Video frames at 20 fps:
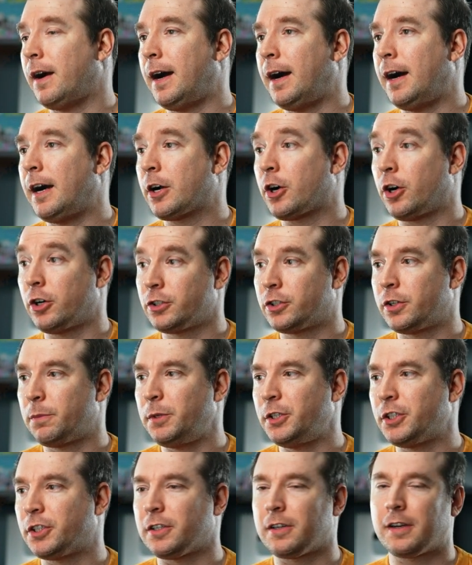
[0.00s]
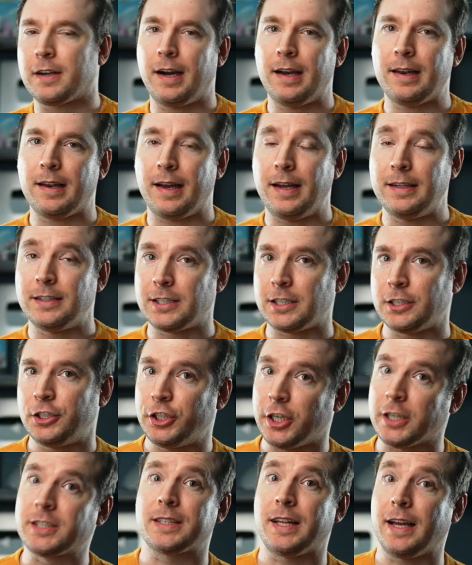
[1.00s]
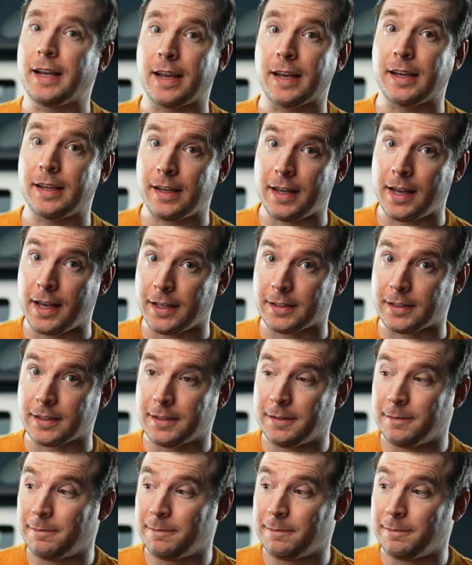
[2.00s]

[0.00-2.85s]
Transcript: are contribution guidelines, just like Git.